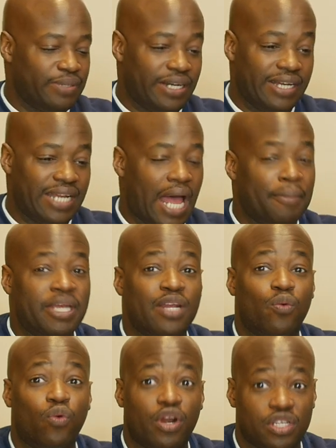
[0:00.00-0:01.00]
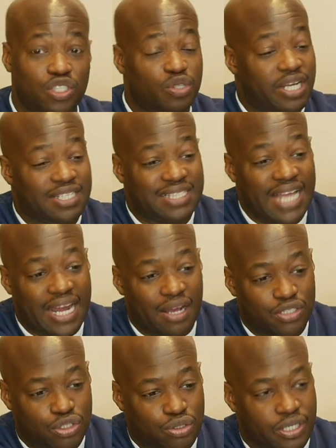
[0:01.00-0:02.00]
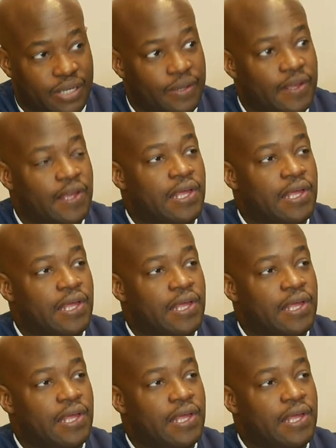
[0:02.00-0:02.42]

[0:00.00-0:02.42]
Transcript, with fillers: but I mean, it works. You get a slide out drawer.